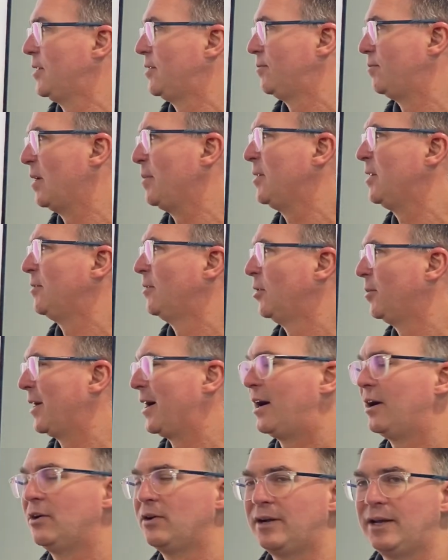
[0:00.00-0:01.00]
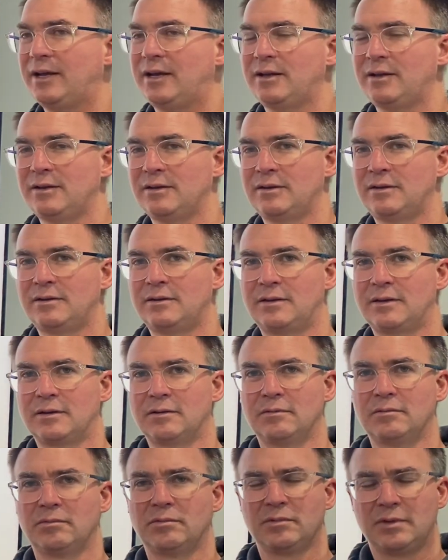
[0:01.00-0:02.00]
Maybe a little bit higher than that. They go,
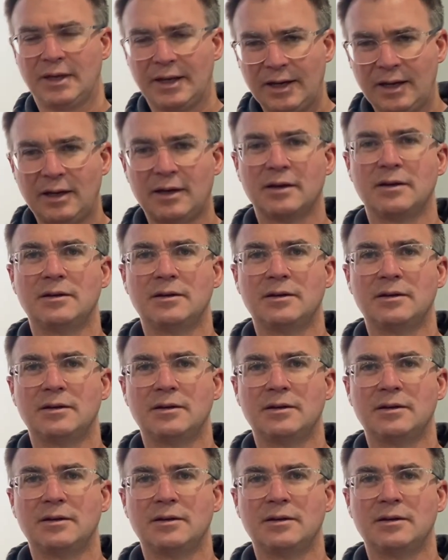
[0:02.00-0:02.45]
yeah.